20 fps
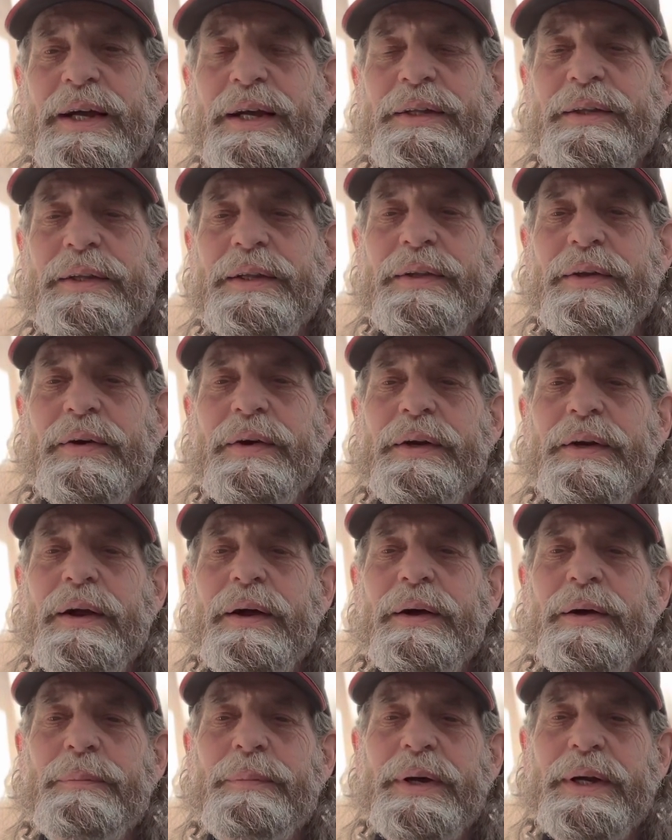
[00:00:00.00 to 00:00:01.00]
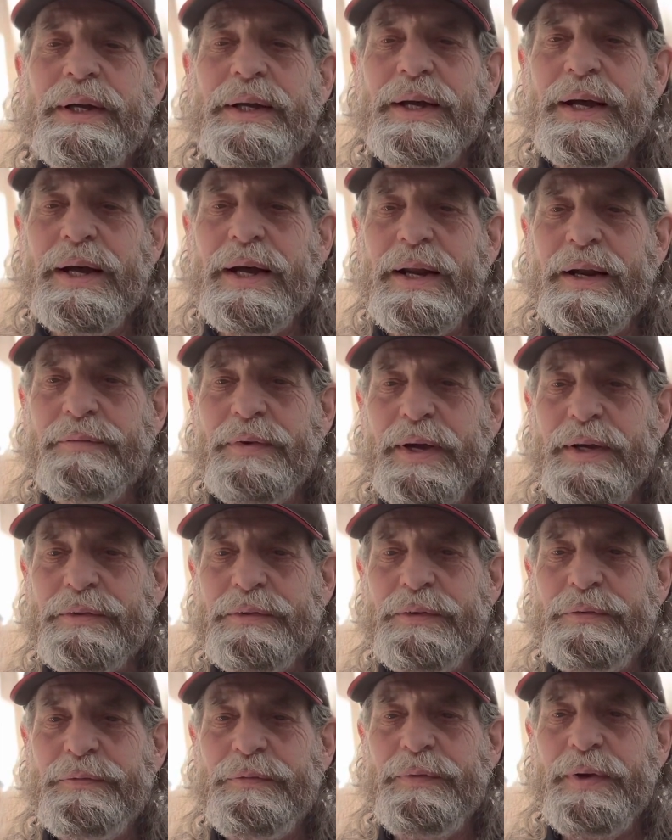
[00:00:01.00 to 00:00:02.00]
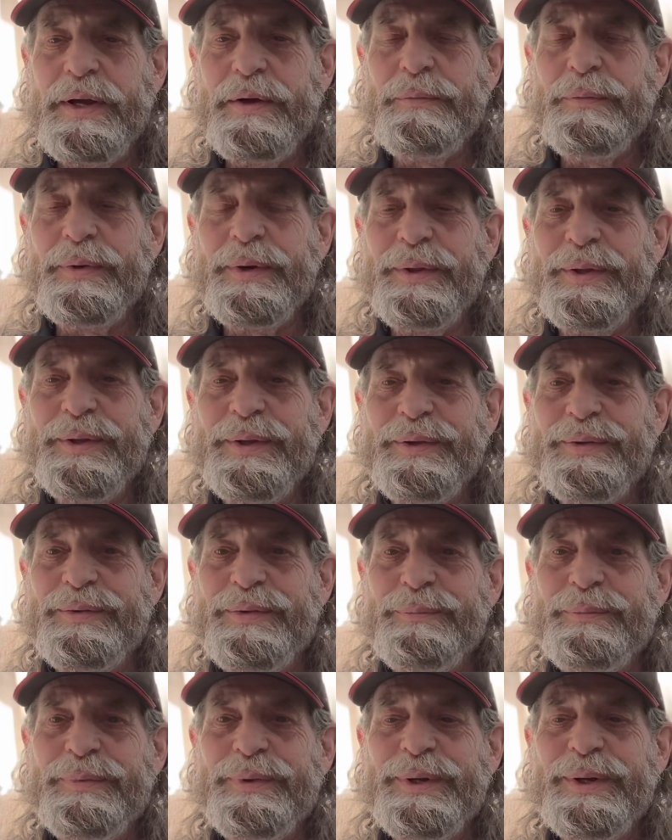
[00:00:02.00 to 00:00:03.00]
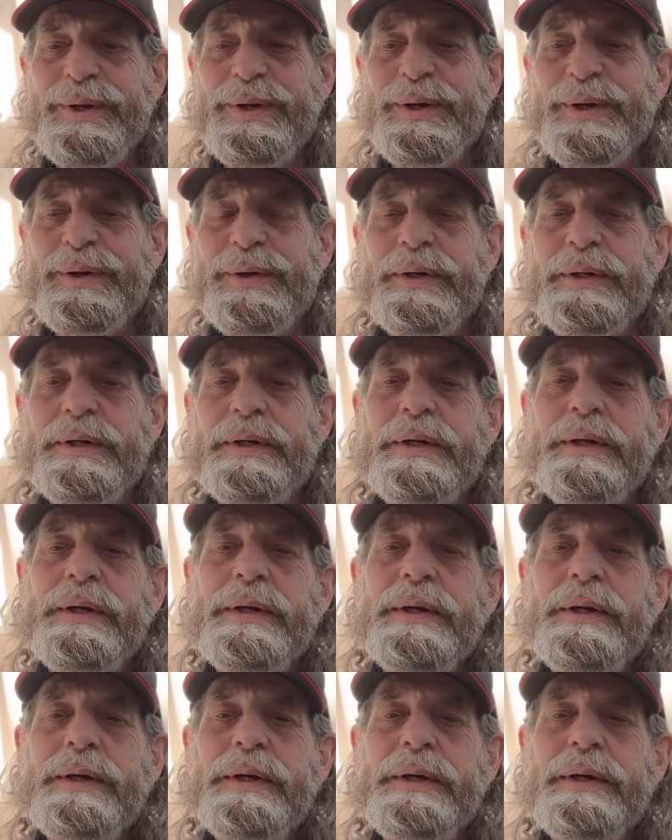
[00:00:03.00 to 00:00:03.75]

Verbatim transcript: I thought, "Oh my God, I've actually found one of these," you know, and